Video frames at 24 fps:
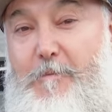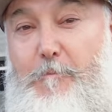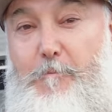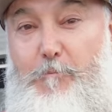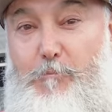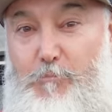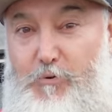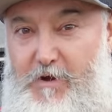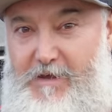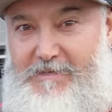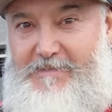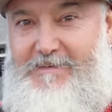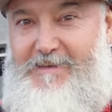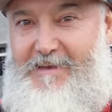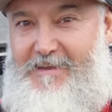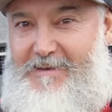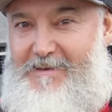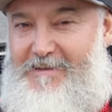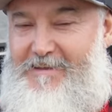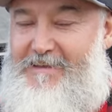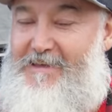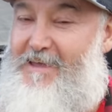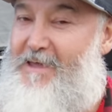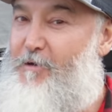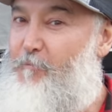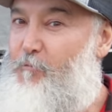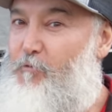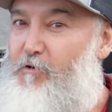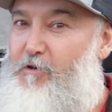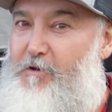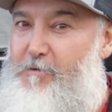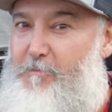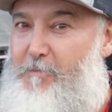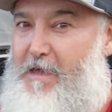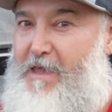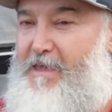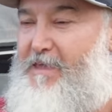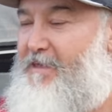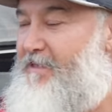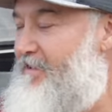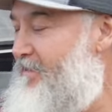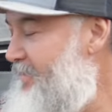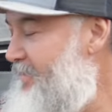brisket. And we're gonna make it